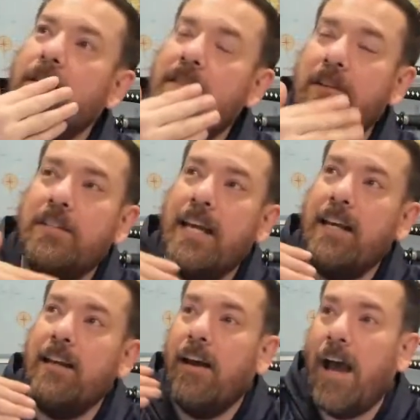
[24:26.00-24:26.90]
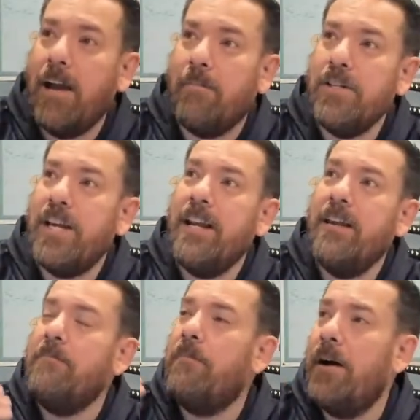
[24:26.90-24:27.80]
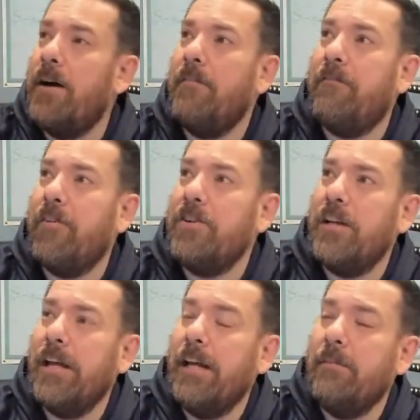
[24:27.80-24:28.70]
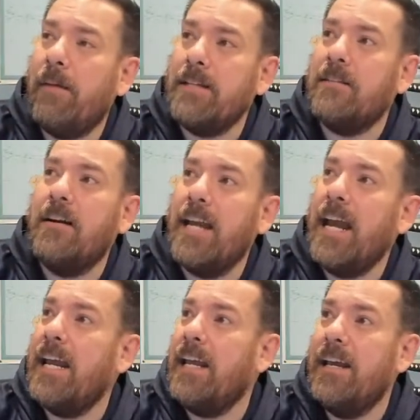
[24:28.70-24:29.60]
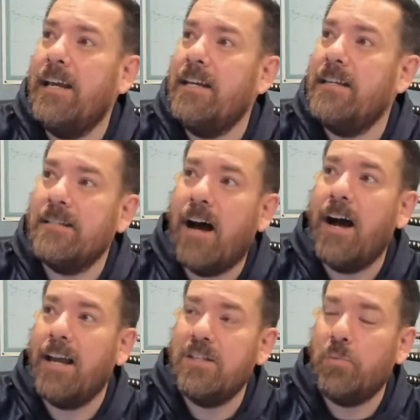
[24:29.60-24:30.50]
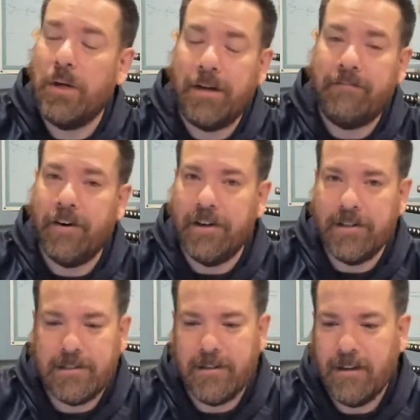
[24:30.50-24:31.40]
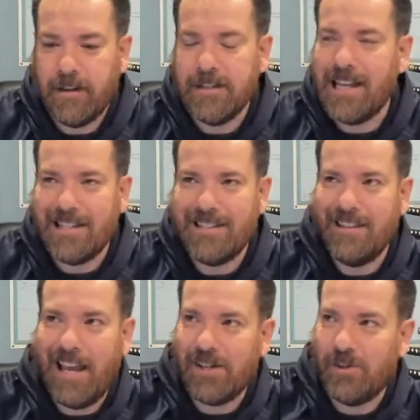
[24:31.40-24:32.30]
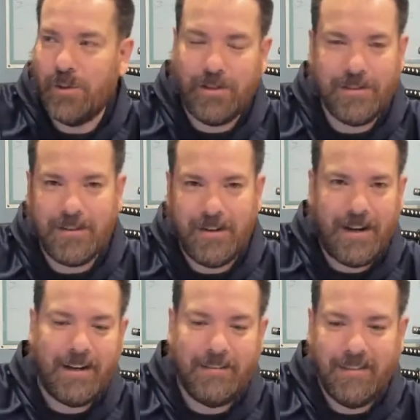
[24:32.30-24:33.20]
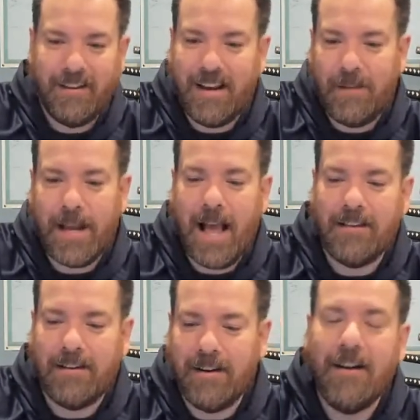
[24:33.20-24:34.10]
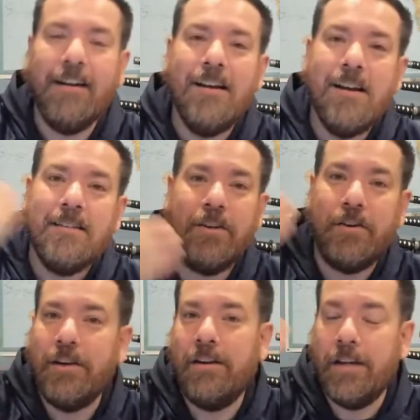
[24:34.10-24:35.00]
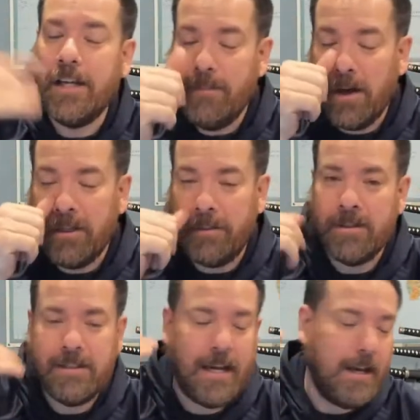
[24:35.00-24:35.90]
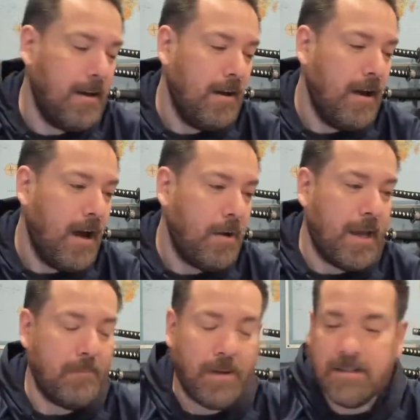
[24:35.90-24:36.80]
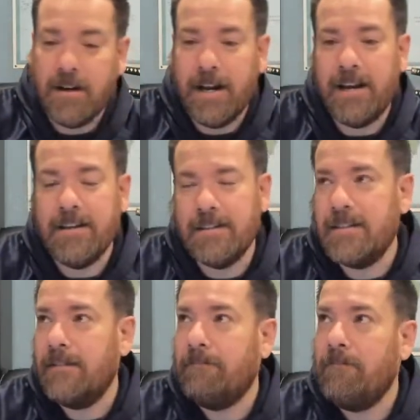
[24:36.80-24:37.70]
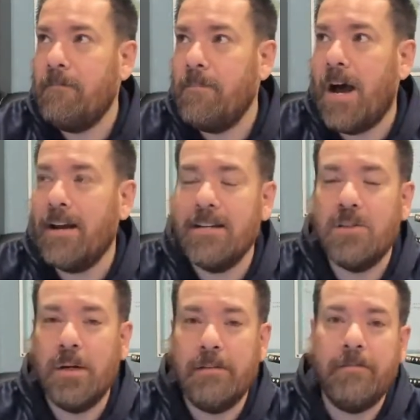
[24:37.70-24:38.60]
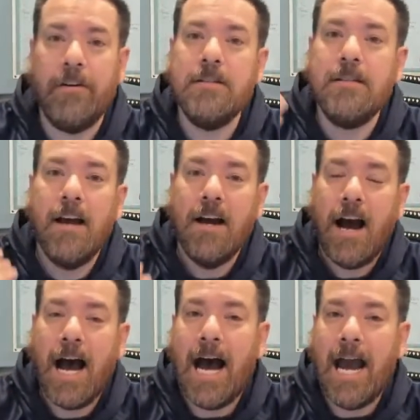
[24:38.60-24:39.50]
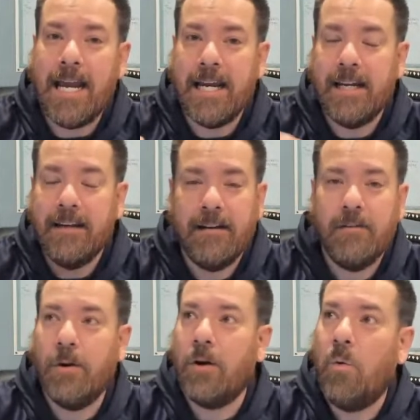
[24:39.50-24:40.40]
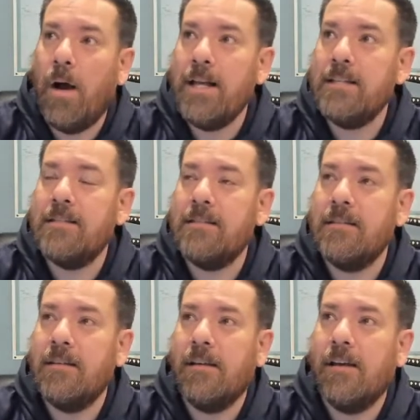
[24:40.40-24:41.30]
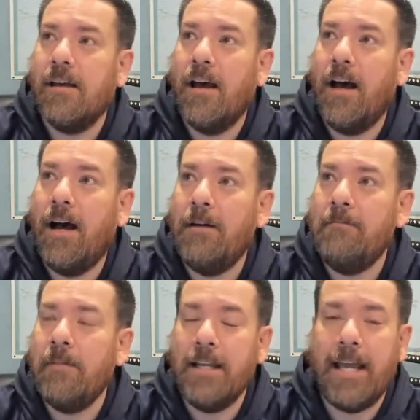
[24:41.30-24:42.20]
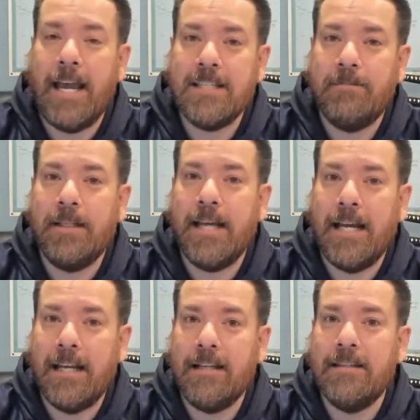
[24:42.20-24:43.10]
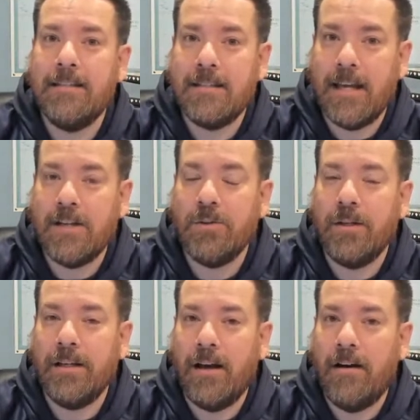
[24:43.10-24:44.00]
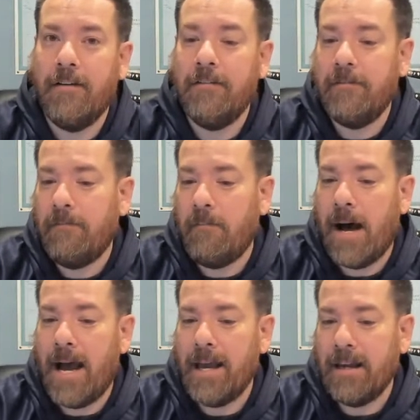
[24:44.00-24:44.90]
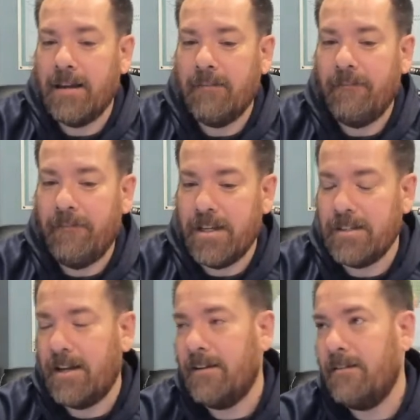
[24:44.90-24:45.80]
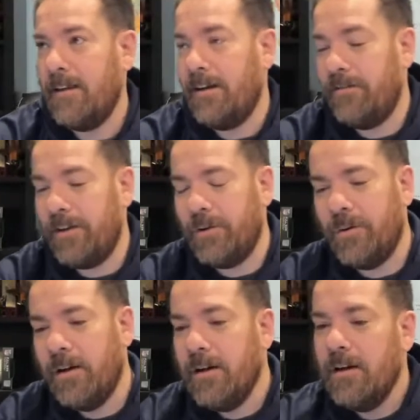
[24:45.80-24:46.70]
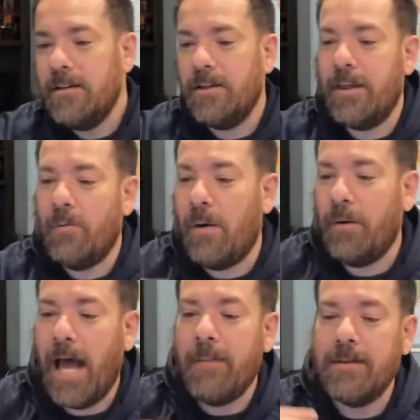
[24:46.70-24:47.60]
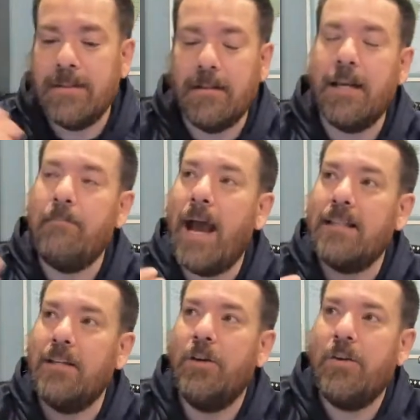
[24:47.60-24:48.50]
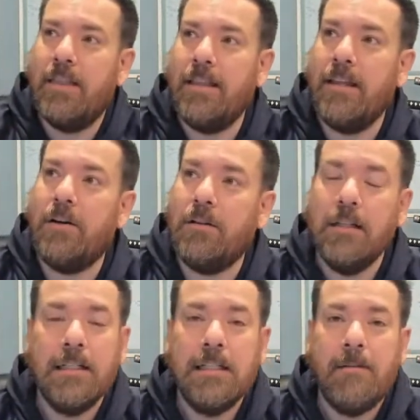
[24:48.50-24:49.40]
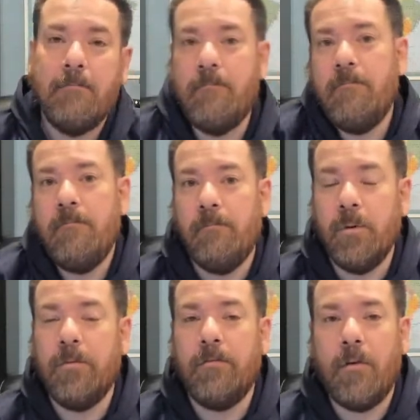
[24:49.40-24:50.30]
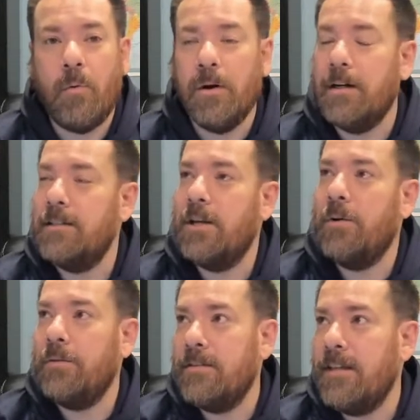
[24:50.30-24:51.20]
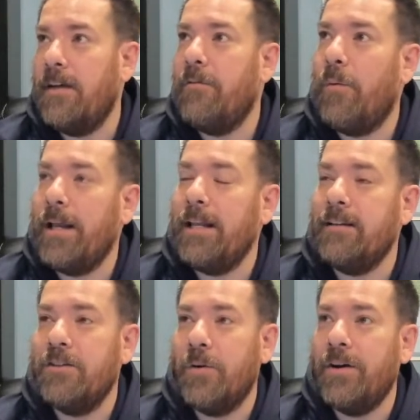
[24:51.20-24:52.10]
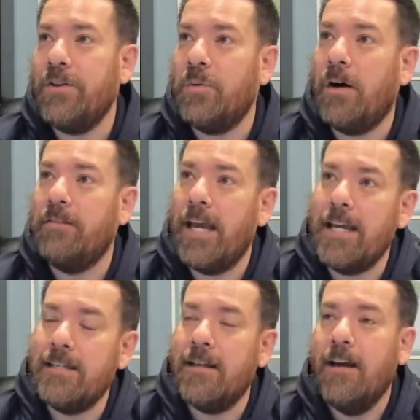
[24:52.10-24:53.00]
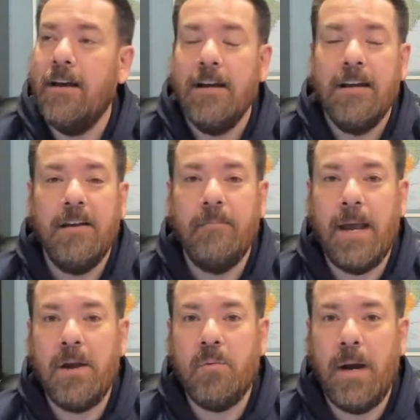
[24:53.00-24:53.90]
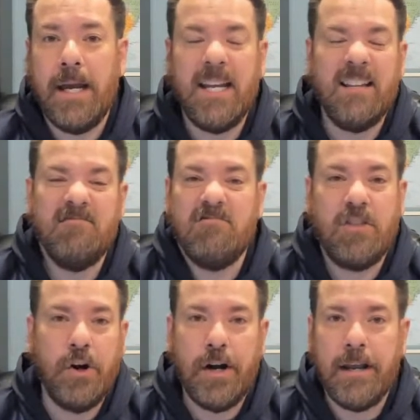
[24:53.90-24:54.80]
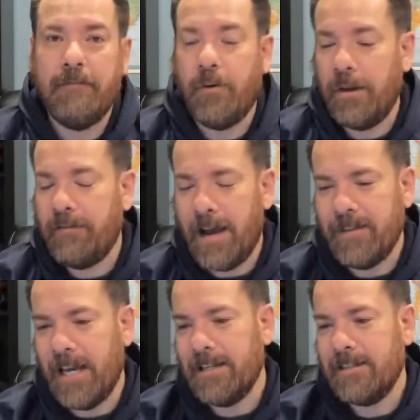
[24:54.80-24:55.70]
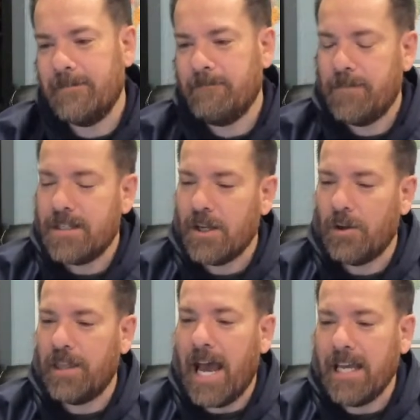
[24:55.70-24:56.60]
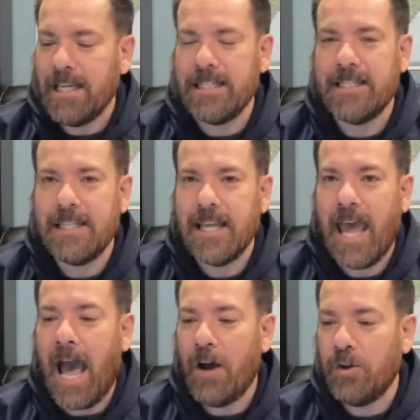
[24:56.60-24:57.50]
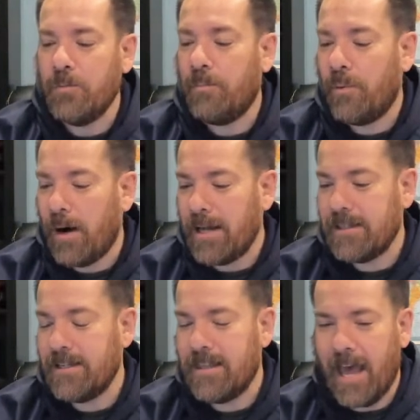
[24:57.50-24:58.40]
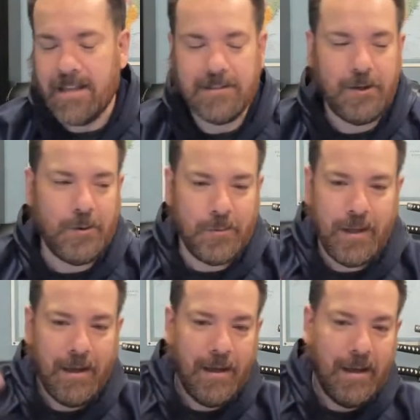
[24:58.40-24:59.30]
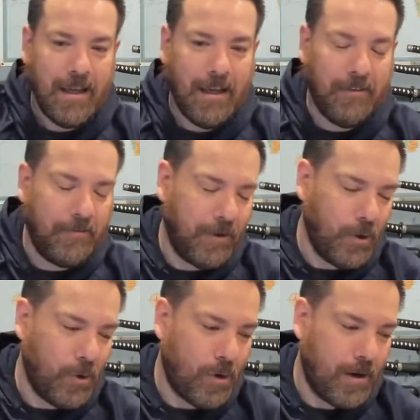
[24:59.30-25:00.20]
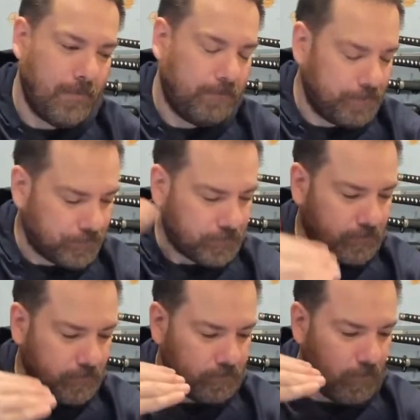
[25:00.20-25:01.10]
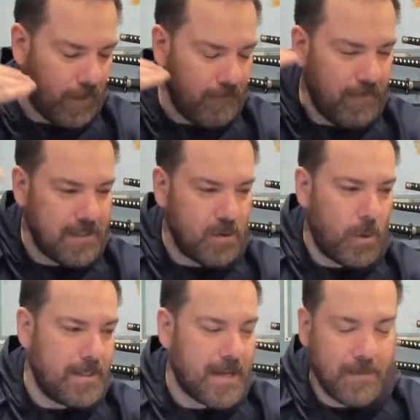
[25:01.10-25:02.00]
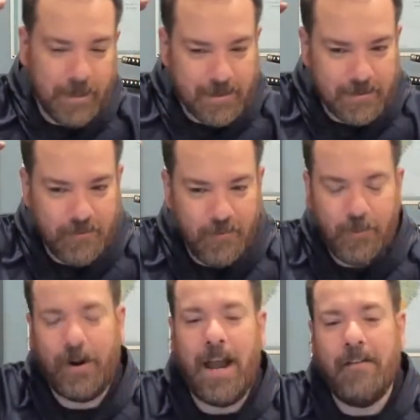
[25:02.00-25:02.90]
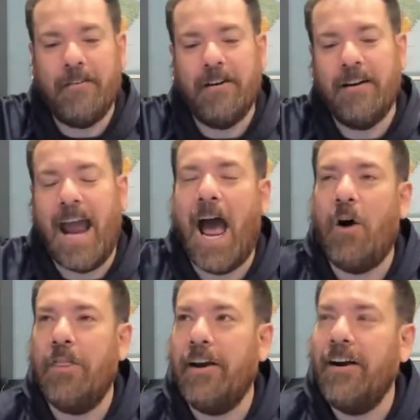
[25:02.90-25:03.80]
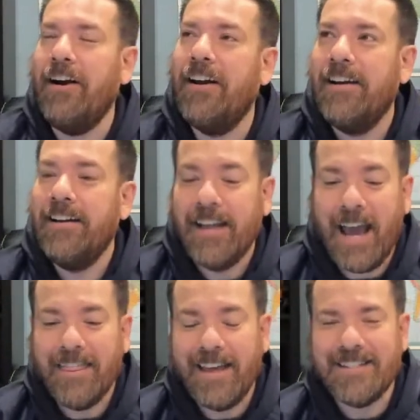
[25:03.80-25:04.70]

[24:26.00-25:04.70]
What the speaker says: So you say, I appreciate it, but unfortunately, my start date is August 21st, because that's an actual real start date, looking at my calendar. So you email them and say, okay, my start date is August 21st. I request an expedited scheduling of my visa interview. So then what will happen is they'll get back to you, then they'll move it forward. So instead of waiting 212 days, you may wait 30, 45 days. So that is how you process that. So if your visa wait time is forever out there, yeah,